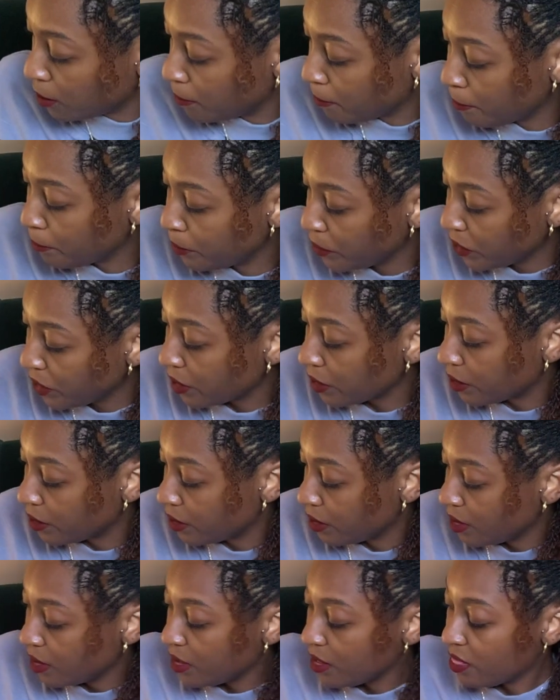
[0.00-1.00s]
book
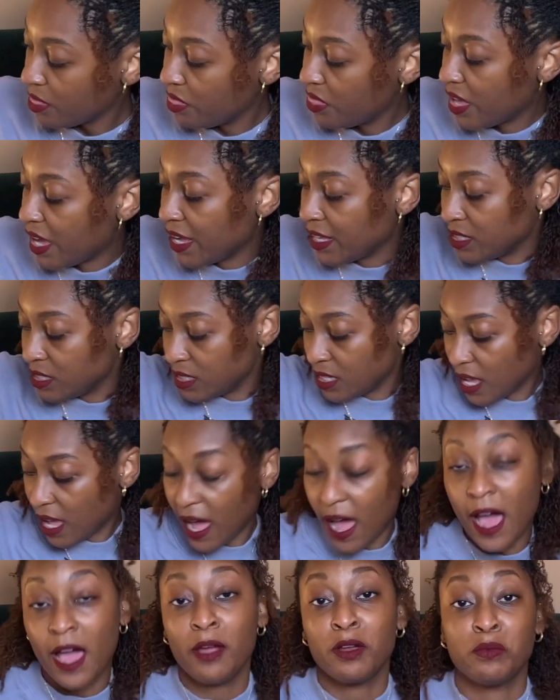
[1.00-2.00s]
that
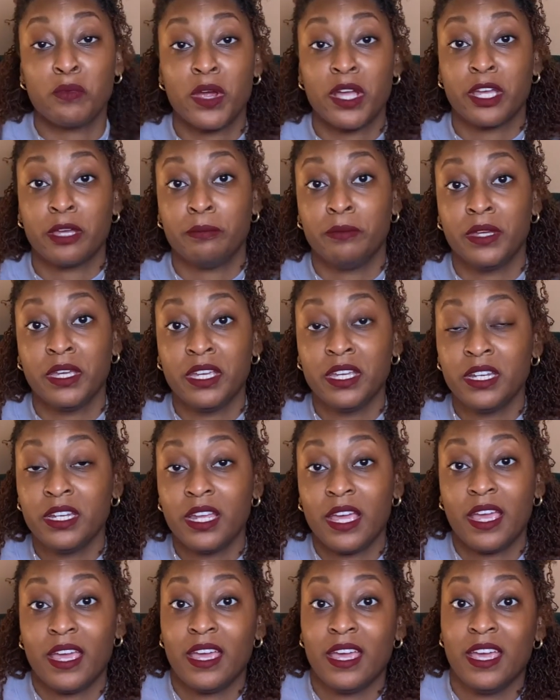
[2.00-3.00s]
I recommend,
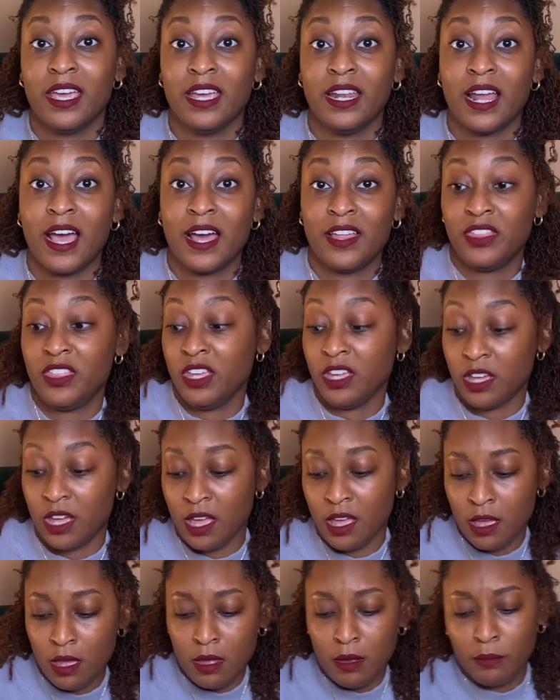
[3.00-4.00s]
and I think
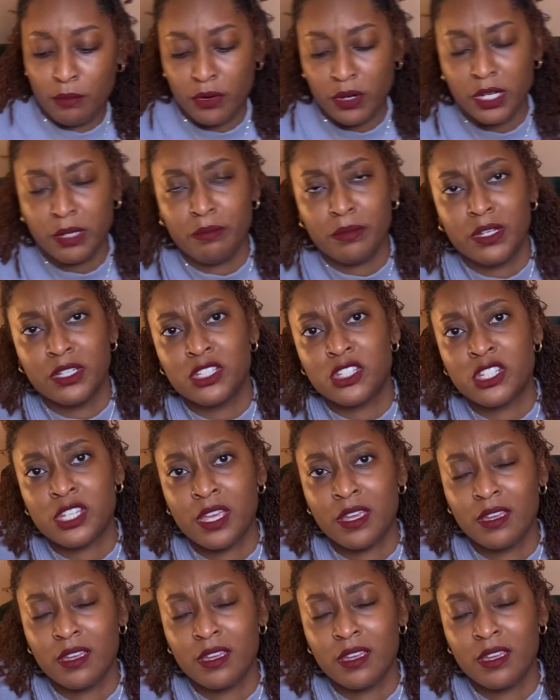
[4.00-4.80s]
pretty much